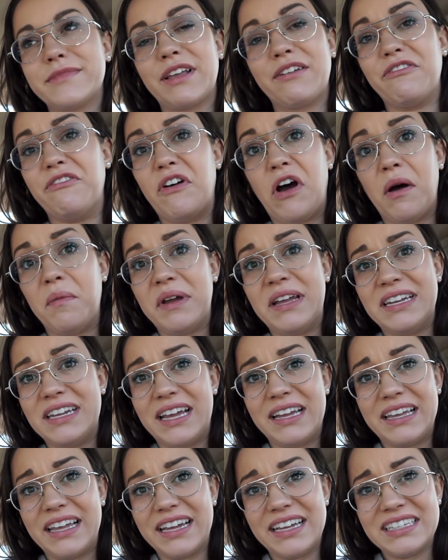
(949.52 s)
vomit,
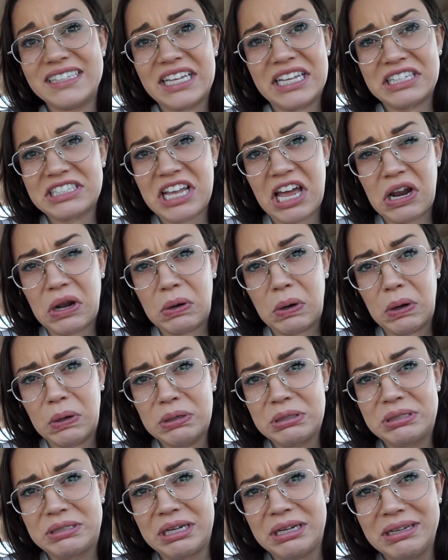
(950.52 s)
I guess. That's kind of
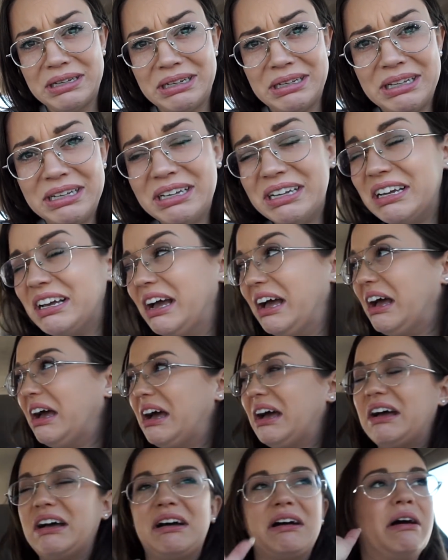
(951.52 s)
gross.
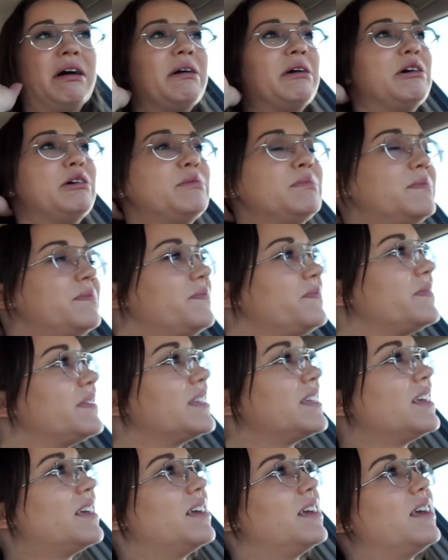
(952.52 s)

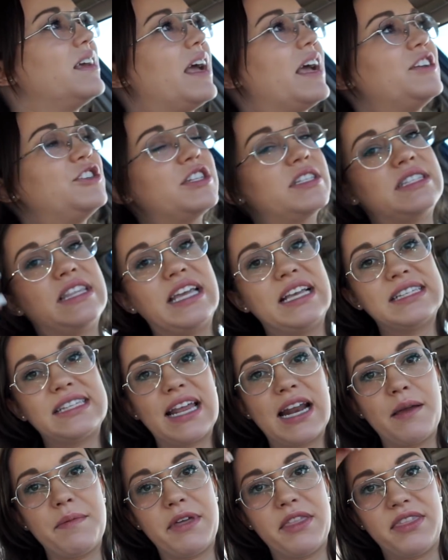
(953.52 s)
And just things
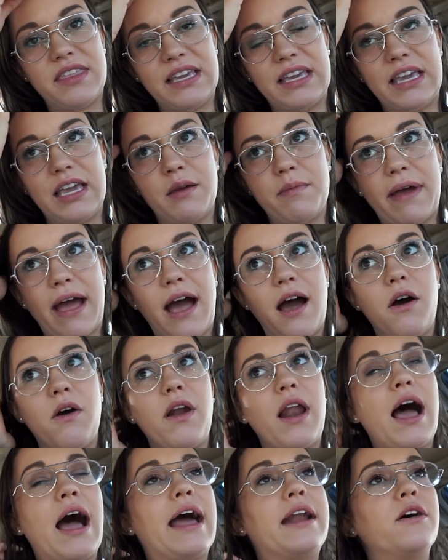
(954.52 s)
that I've been thinking
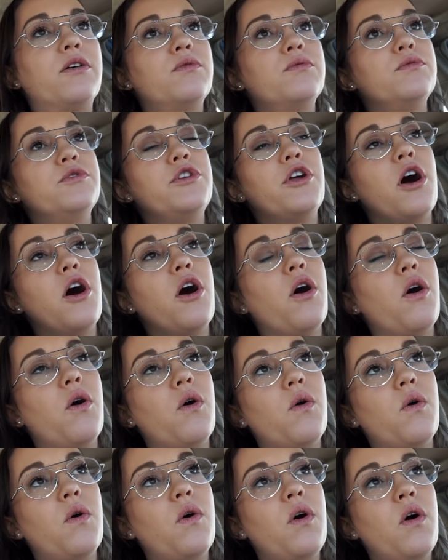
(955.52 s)
about. I don't
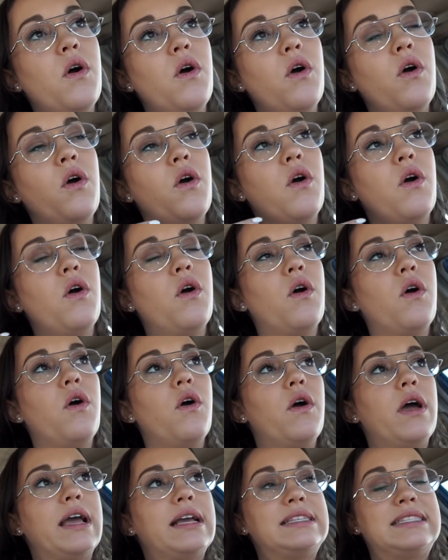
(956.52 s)
know
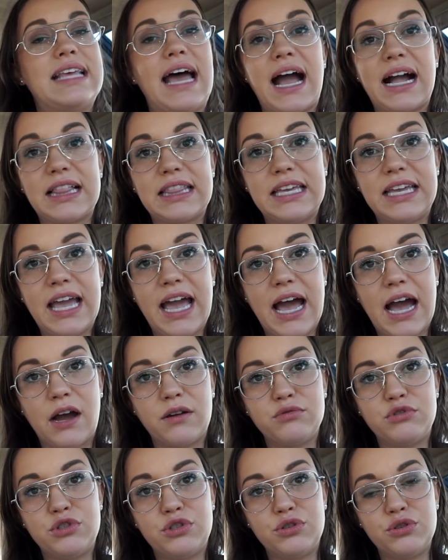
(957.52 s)
exactly
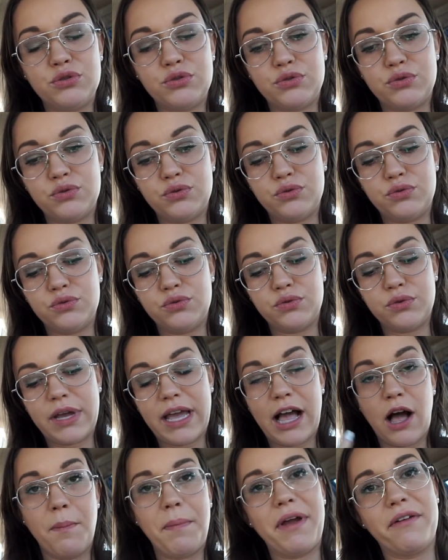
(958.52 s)
how to
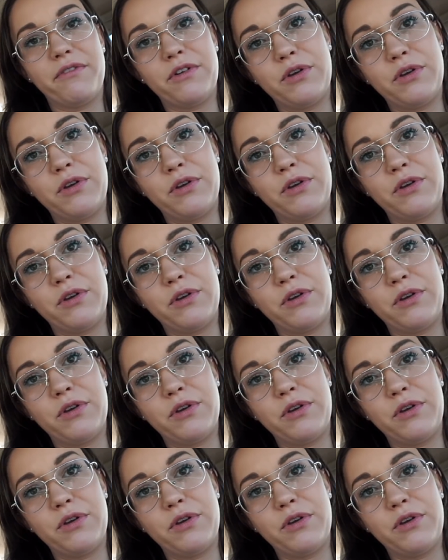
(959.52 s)
help